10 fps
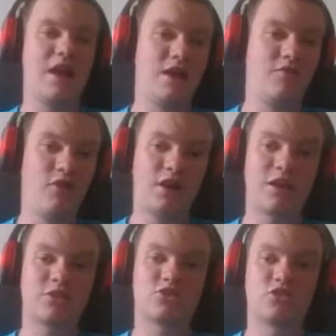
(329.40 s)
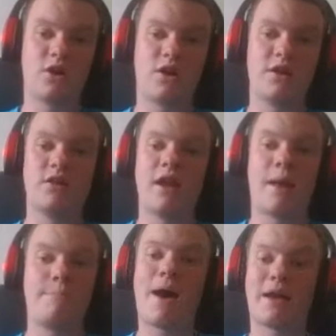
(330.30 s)
he really did struggle in,
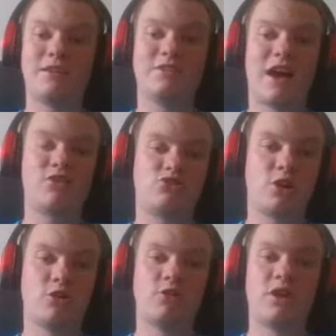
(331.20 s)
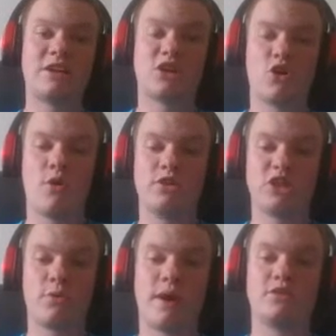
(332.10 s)
and Pakistan struggled as a
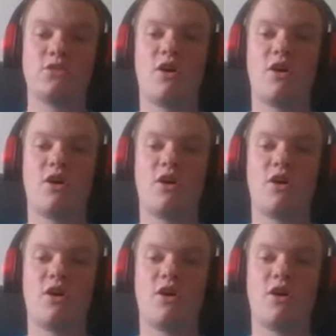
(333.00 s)
consequence